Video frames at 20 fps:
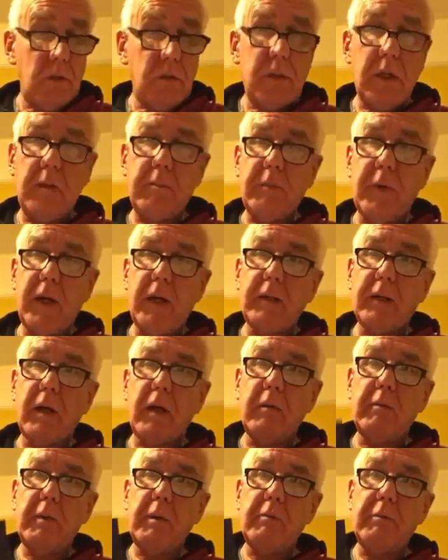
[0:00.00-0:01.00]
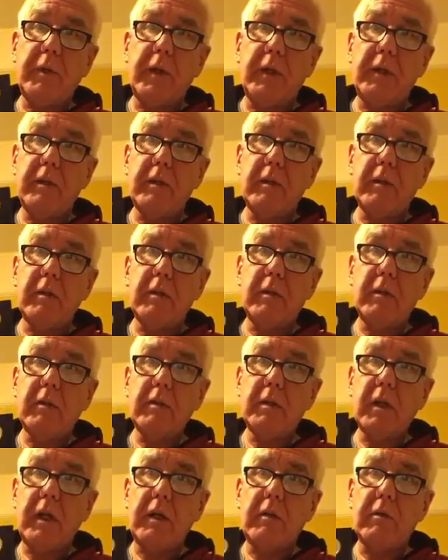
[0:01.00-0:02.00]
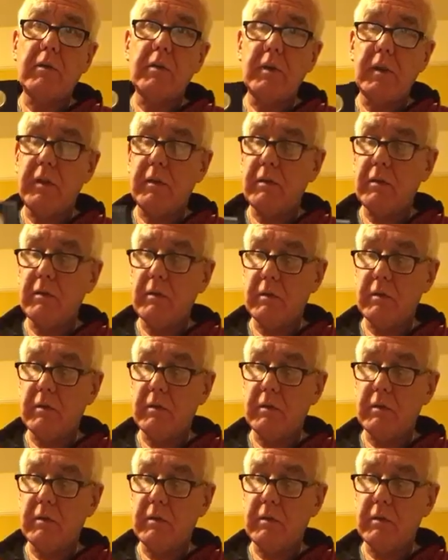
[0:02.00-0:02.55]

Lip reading: £10 opening bid, Jane Austen.